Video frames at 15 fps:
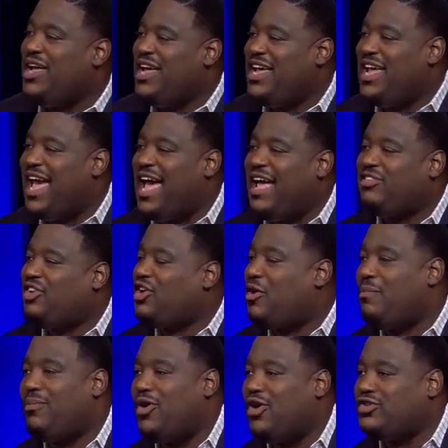He has the
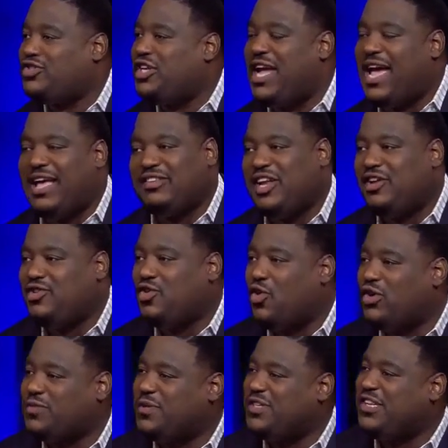commercial. He has the
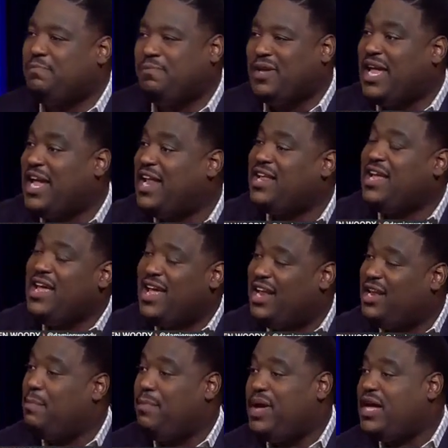endorsements. He's playing in
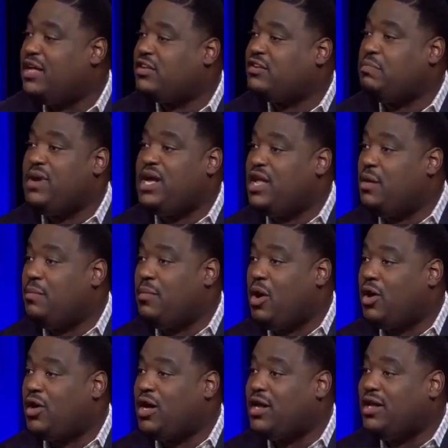the biggest media
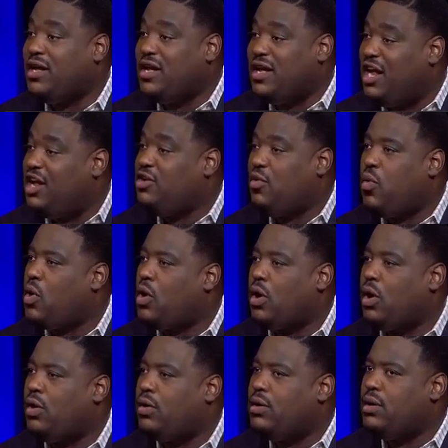market in the
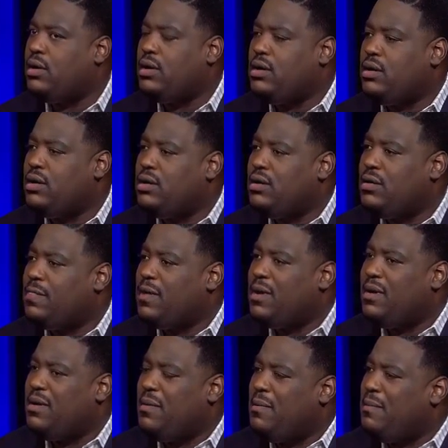world.
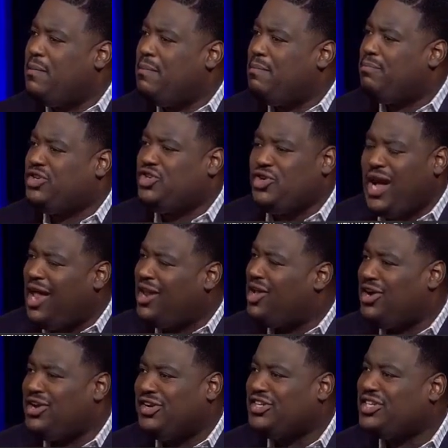But you got to
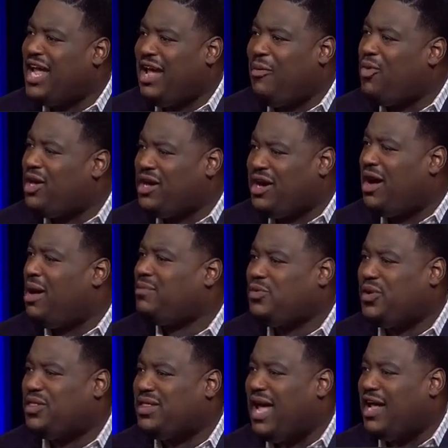understand what comes
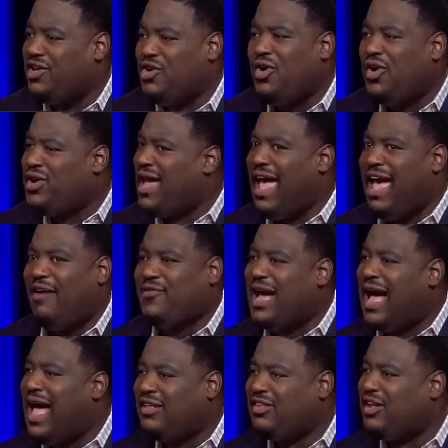with that. You're going to have
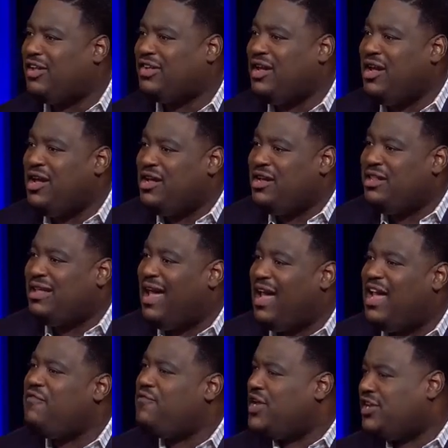guys that
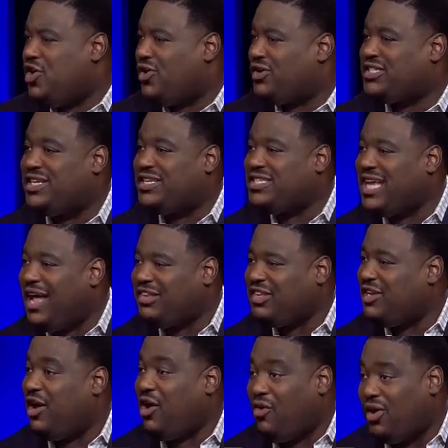envy your success, and
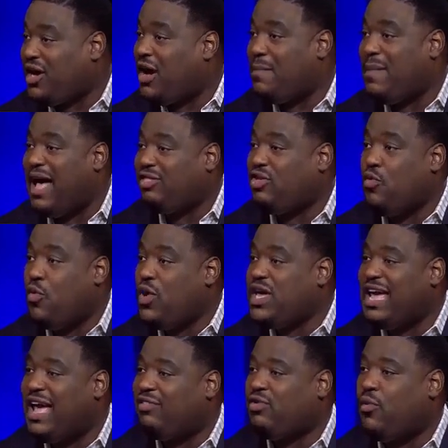they're going to come after you week
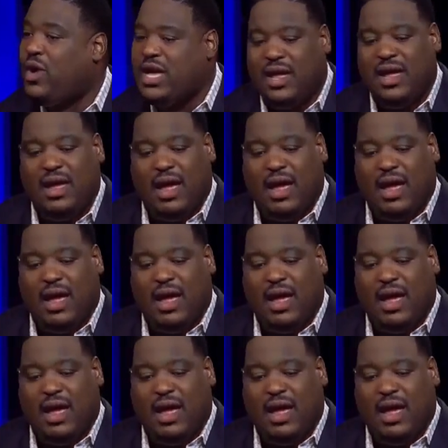after week.